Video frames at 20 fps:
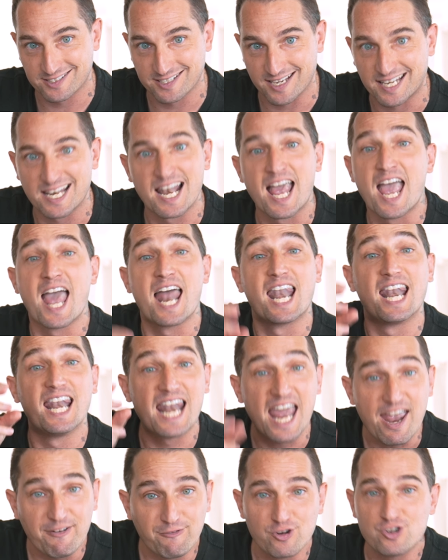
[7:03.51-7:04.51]
set,
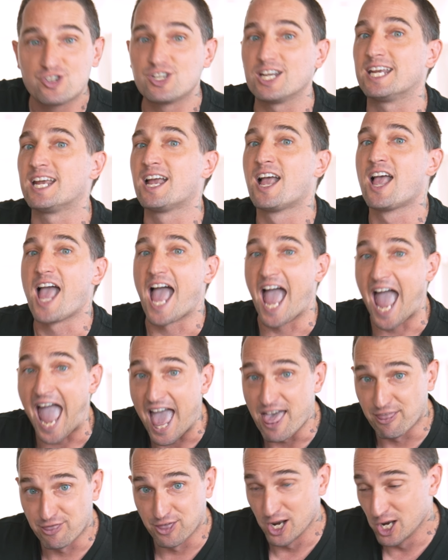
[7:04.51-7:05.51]
leveraging
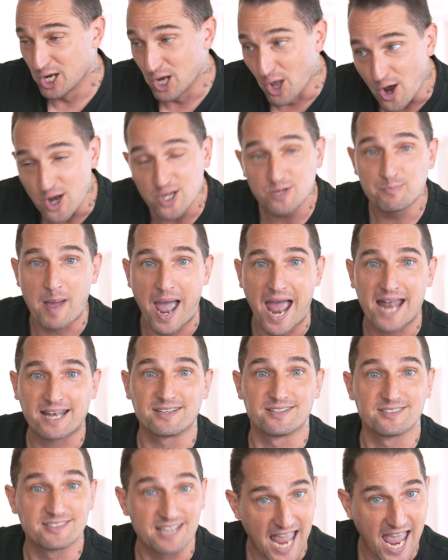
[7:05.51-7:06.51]
the learned
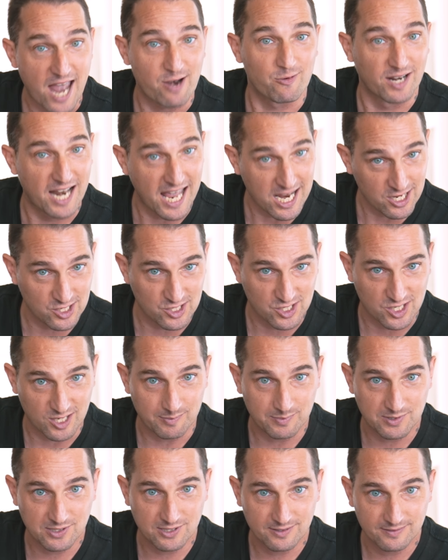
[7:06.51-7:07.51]
patterns and
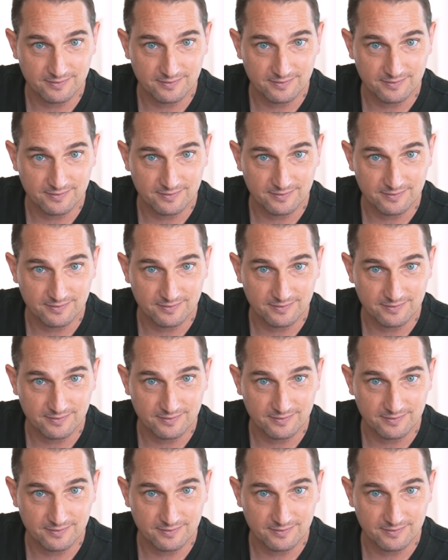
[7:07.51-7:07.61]
relationships.